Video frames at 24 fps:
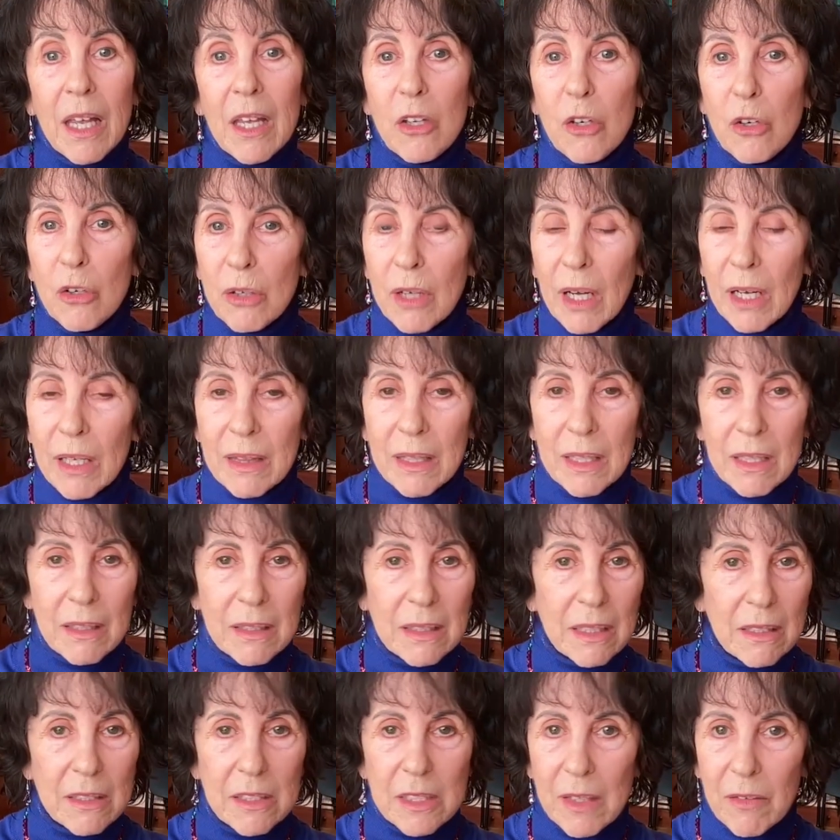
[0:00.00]
You're not there
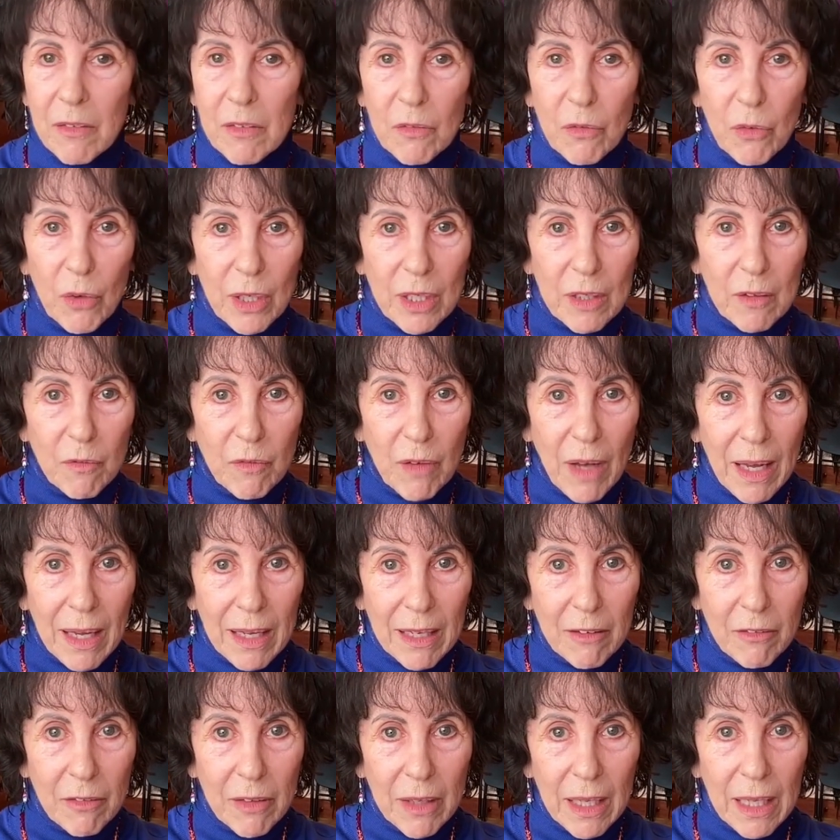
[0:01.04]
till
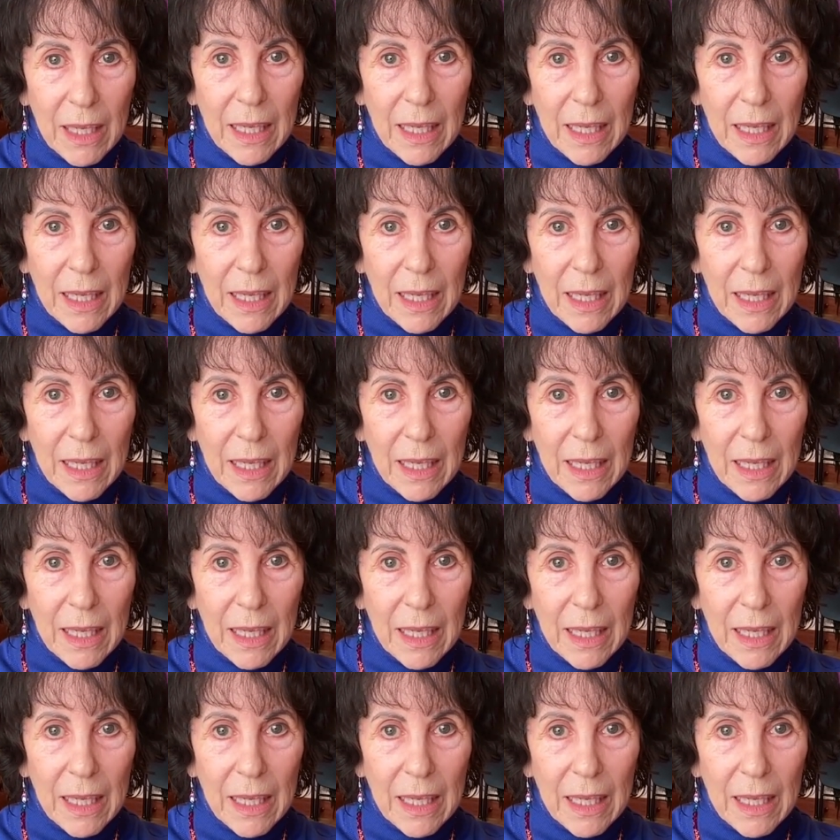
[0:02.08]
7:45.